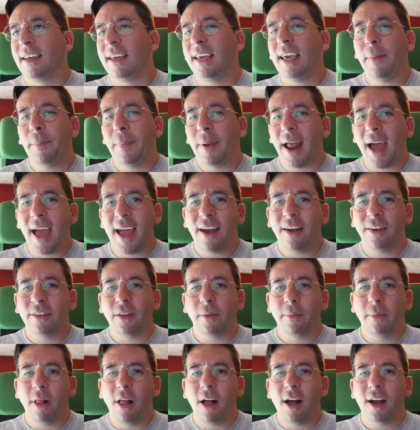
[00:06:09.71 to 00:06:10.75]
Keep an eye out on
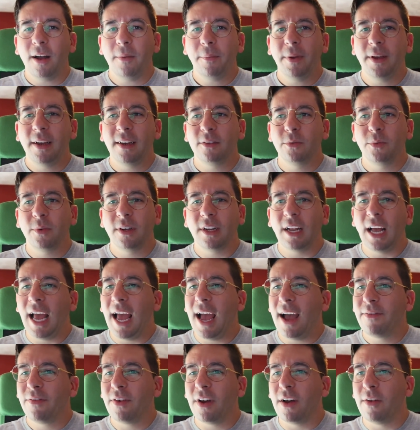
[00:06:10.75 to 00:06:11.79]
the blog because we're going to
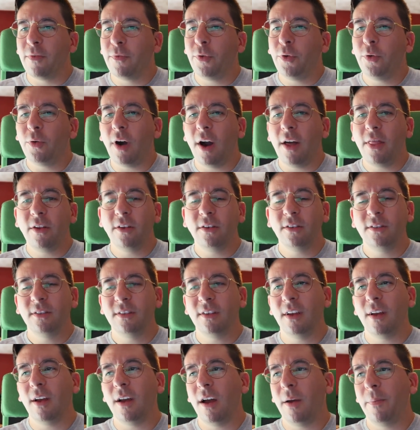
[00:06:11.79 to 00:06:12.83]
have a few
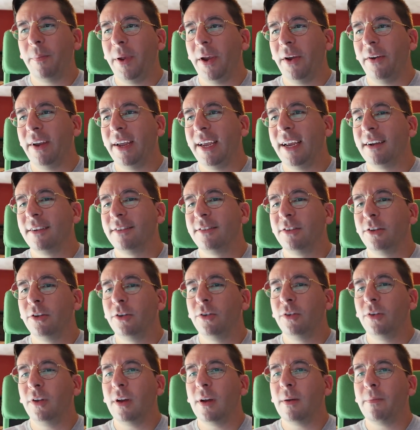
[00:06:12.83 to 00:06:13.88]
others appearing here
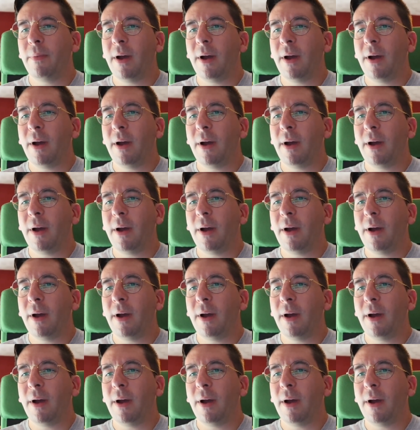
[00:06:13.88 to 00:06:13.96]
soon,